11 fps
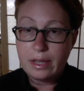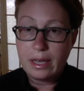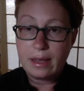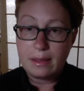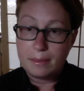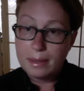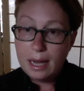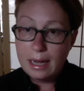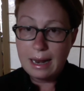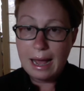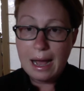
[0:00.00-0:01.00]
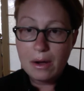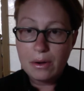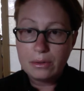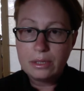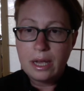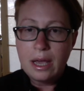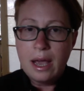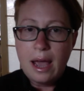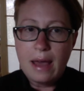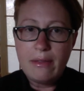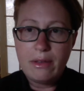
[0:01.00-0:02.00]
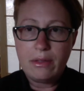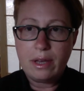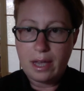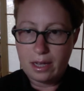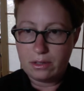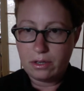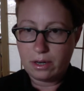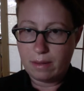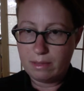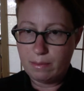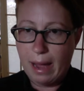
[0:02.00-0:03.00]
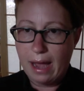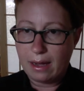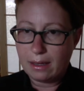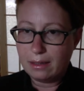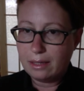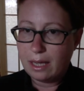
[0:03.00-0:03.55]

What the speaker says: they get them cut out, and then the cancer comes back.